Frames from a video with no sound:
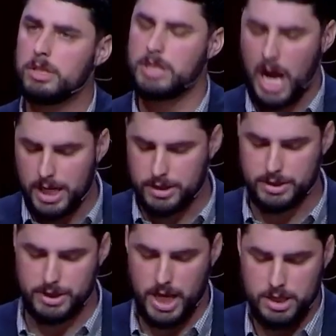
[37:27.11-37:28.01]
designed to
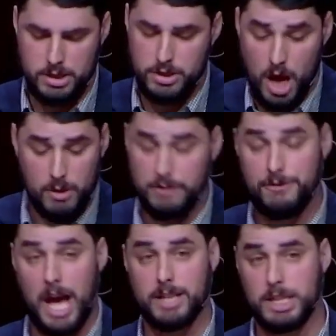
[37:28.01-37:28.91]
sin? No. In
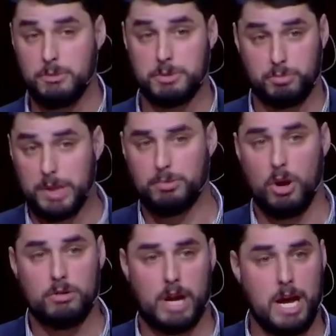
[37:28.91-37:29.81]
fact, he was pre
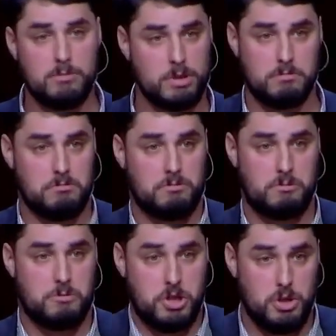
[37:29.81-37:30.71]
programmed
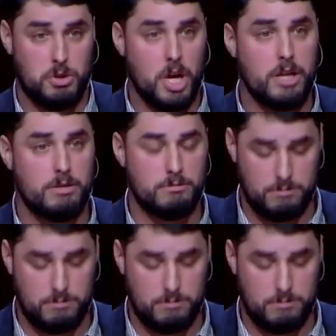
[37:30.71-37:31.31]
to do good.